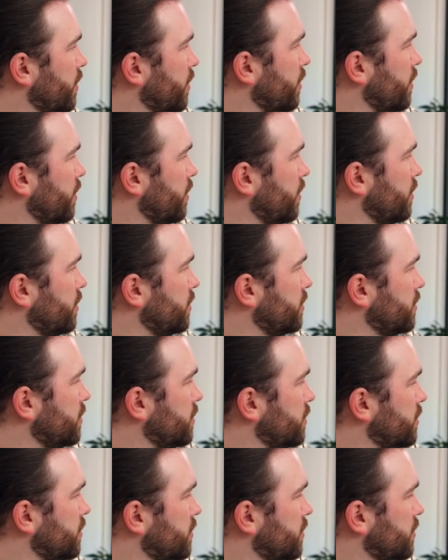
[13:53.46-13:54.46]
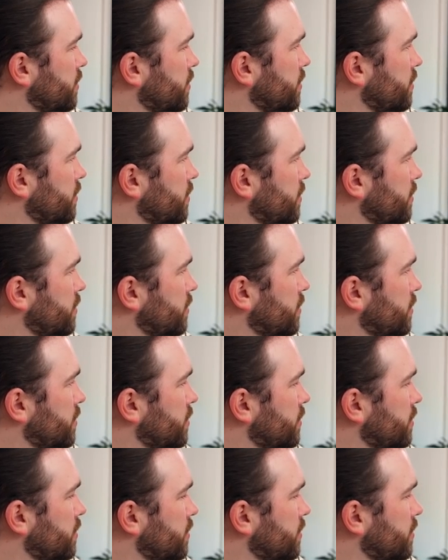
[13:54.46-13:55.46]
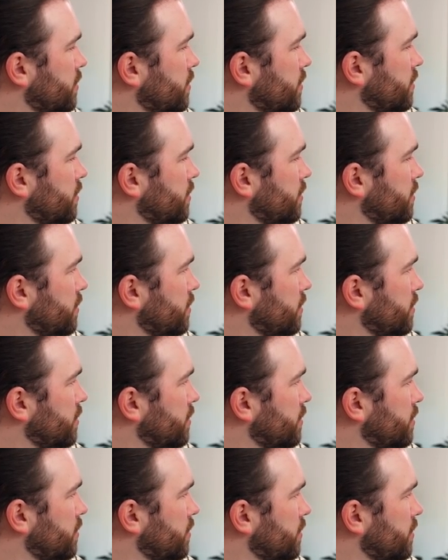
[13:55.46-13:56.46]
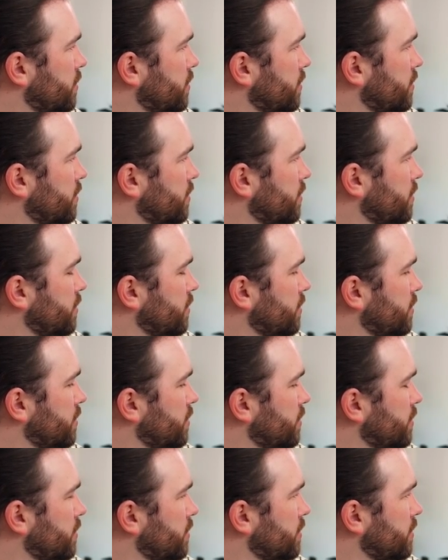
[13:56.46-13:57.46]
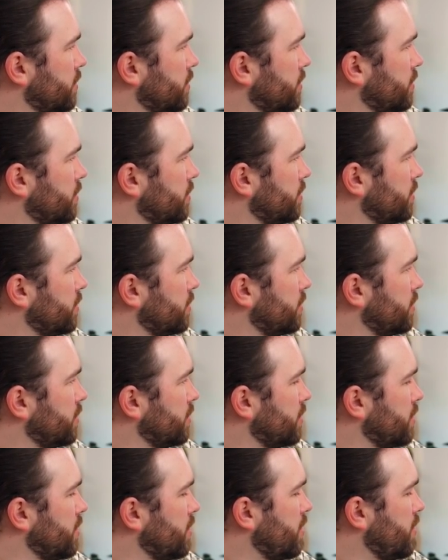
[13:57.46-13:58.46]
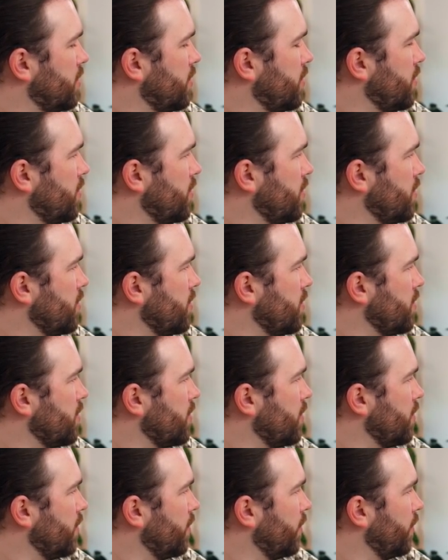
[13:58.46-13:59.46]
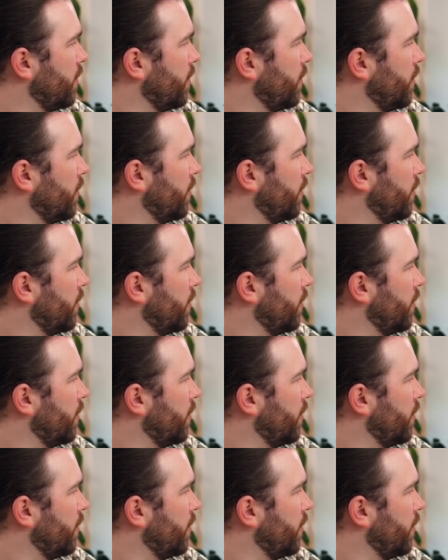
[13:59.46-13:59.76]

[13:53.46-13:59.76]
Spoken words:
(not speaking)